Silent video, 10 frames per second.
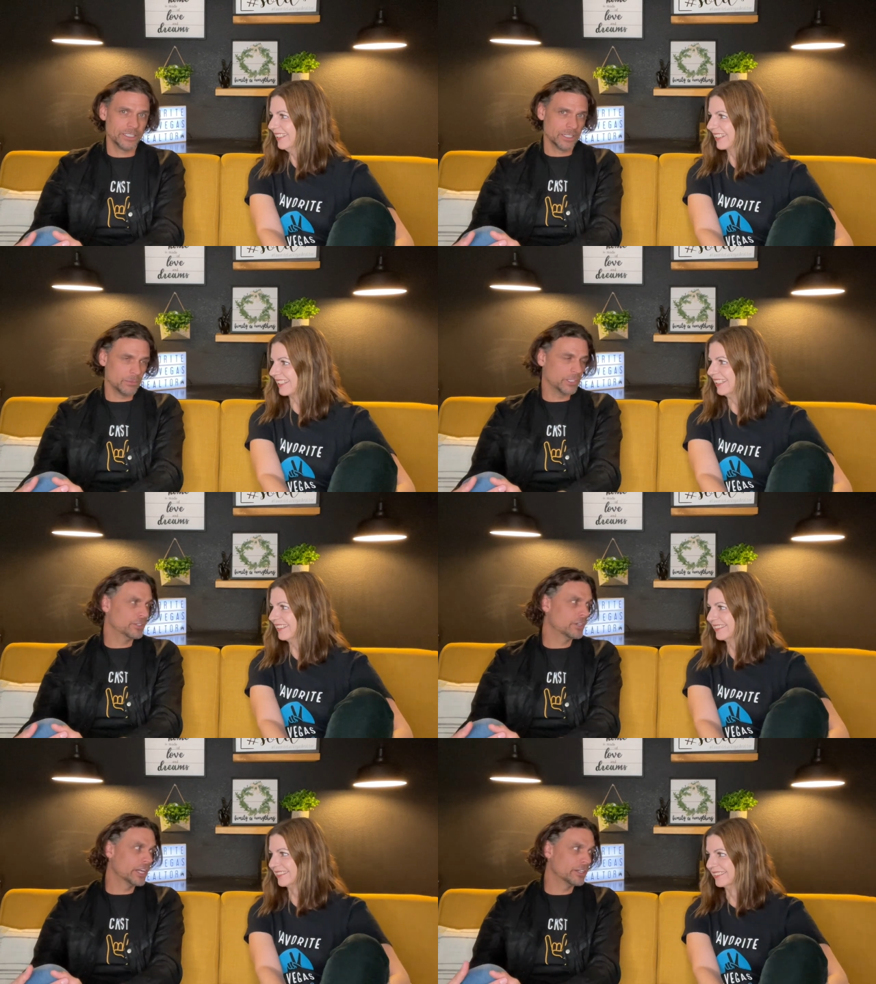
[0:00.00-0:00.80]
Speaker 1: now, but yes.
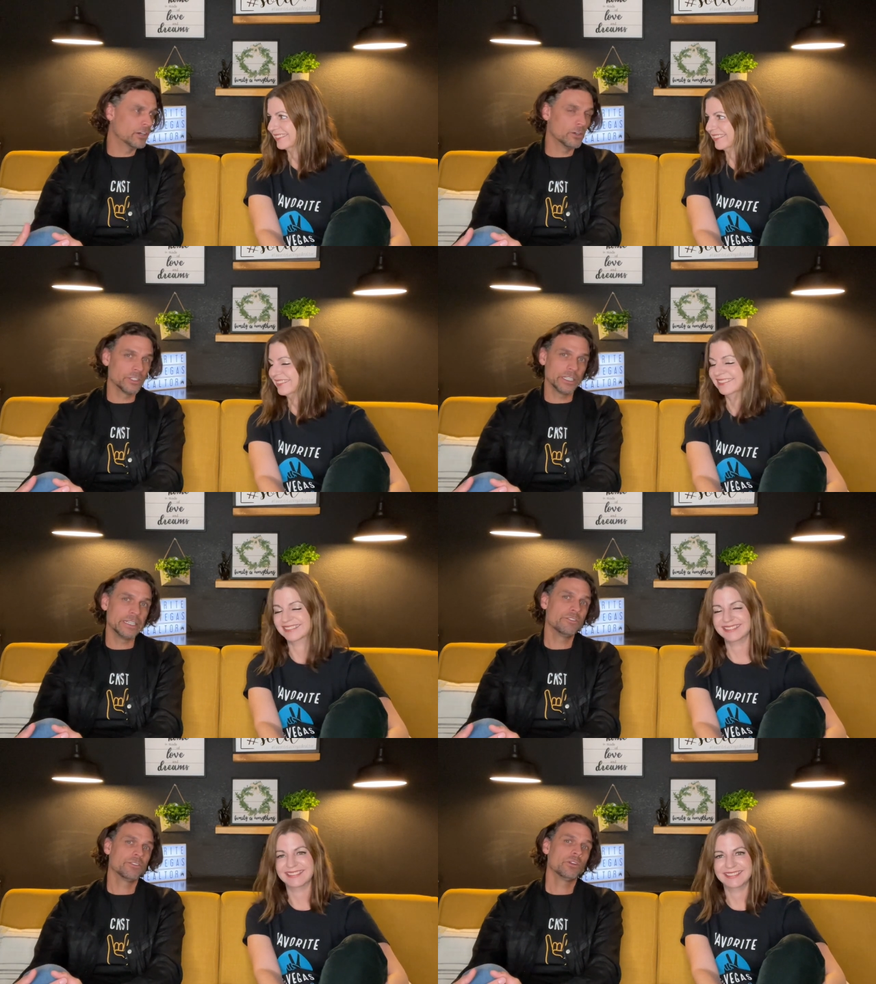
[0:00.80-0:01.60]
You and I know that
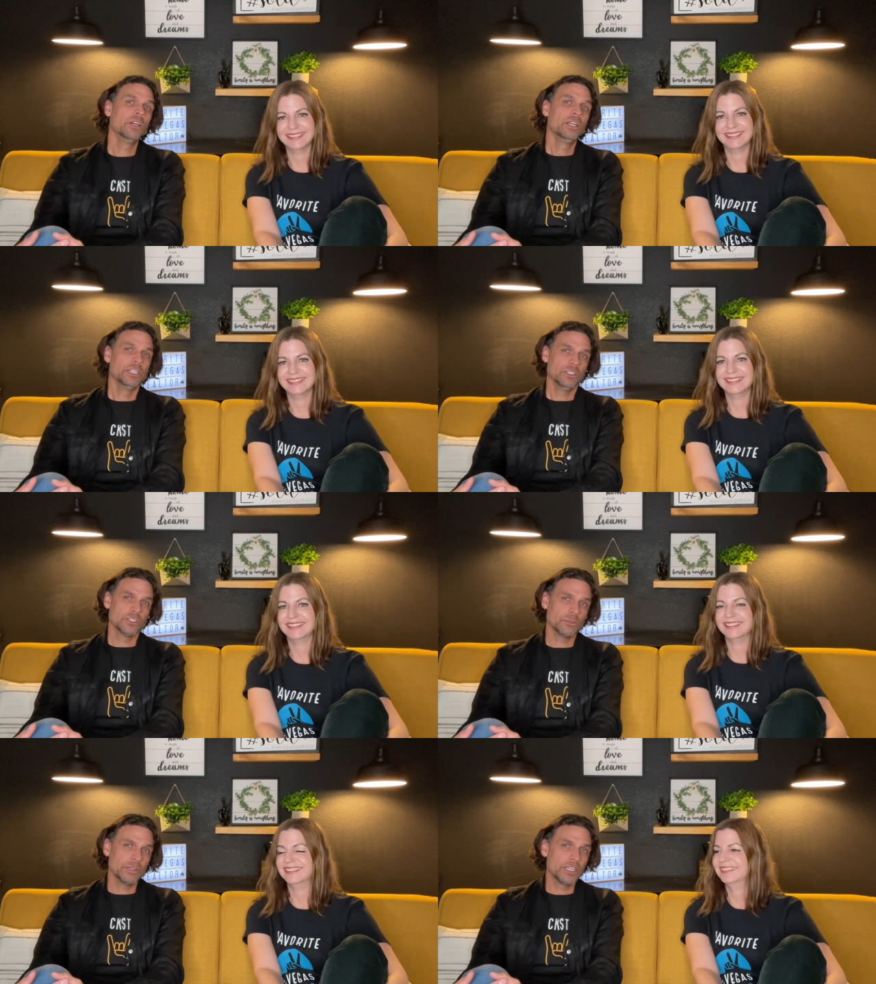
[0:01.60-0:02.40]
even, you know,
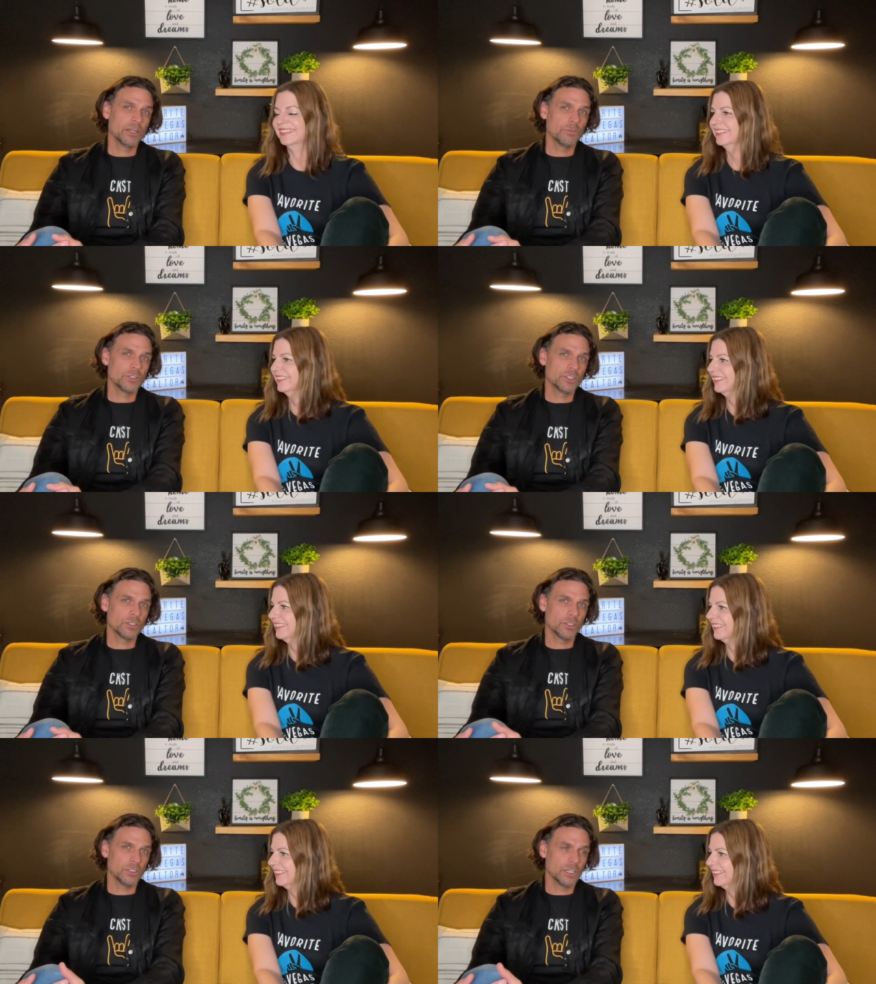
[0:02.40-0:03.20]
somebody comes
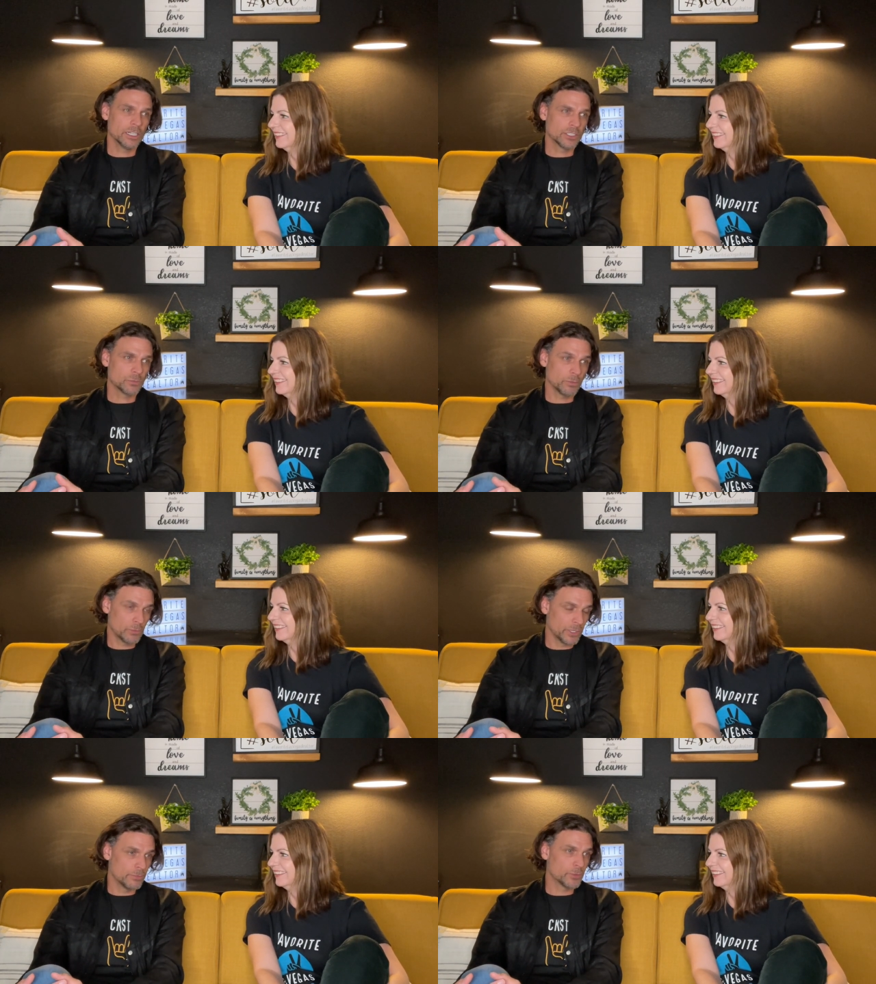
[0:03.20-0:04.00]
to us
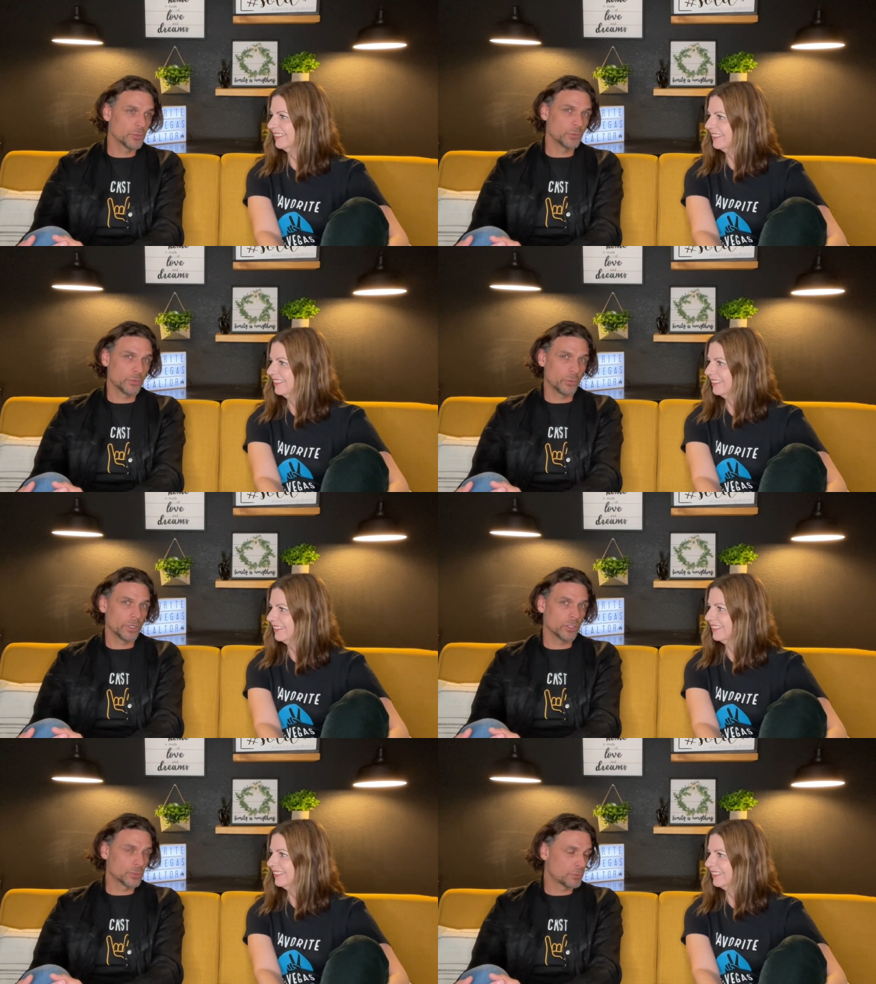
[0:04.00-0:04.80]
pre-approved with one
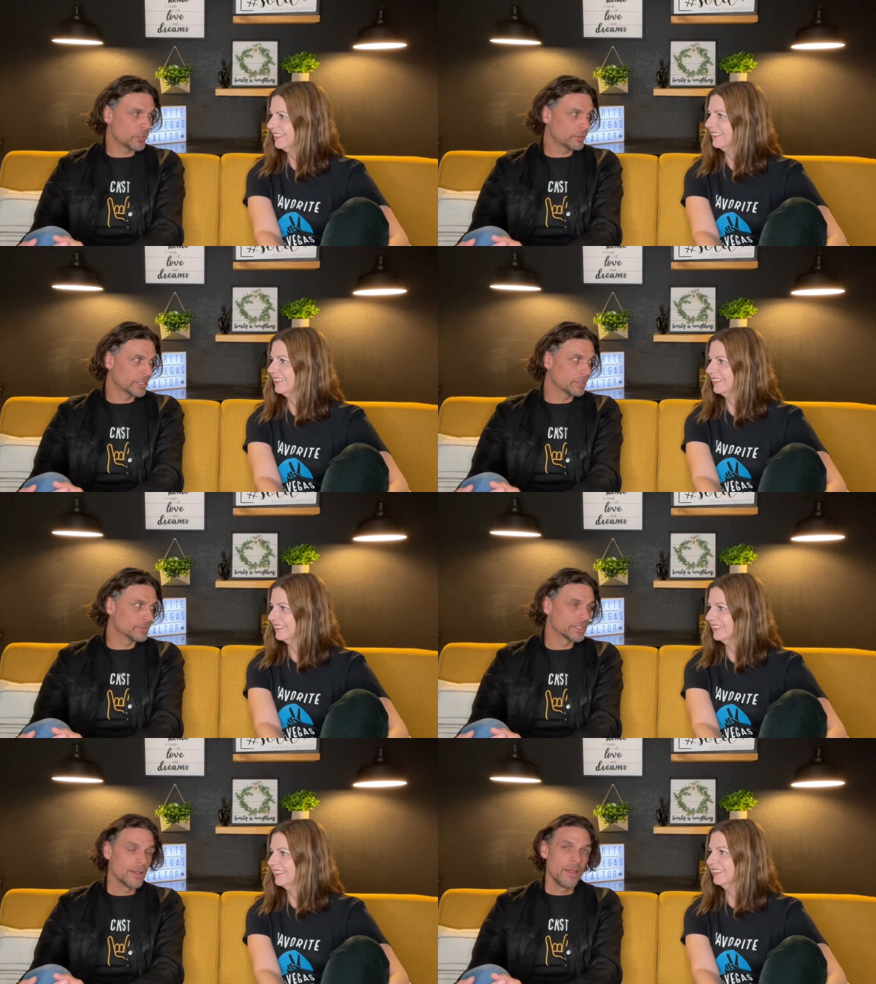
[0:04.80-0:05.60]
of those
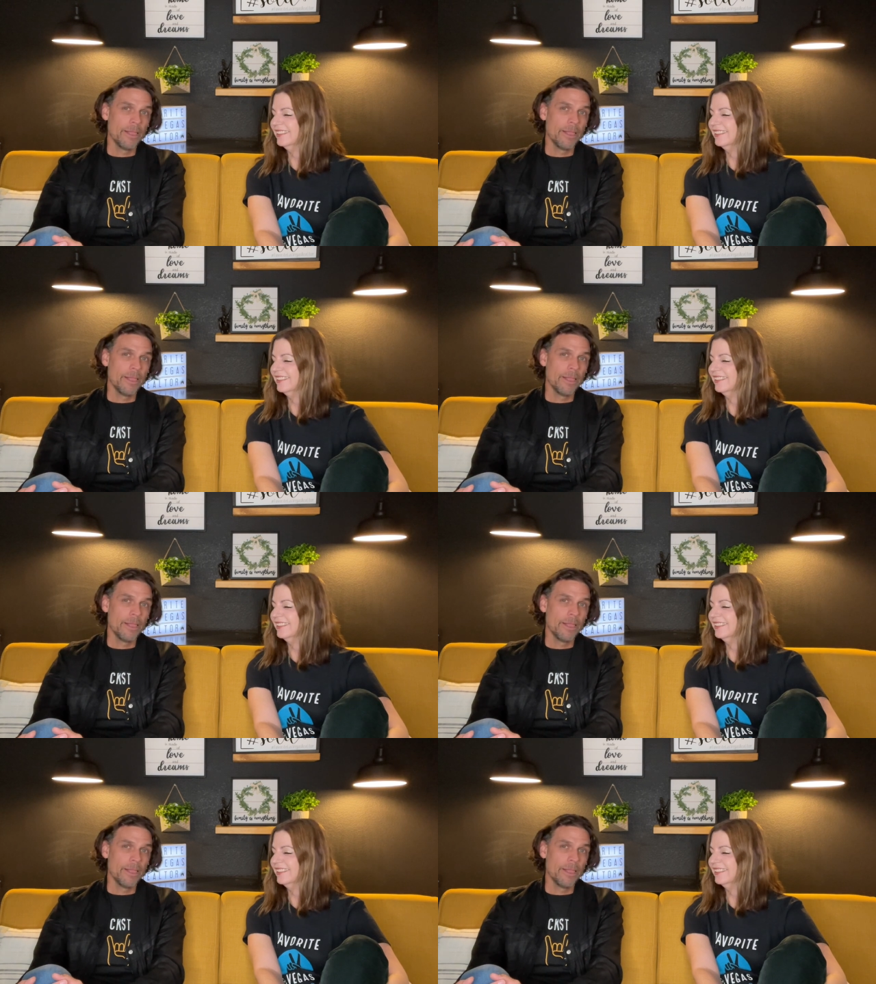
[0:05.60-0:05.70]
programs,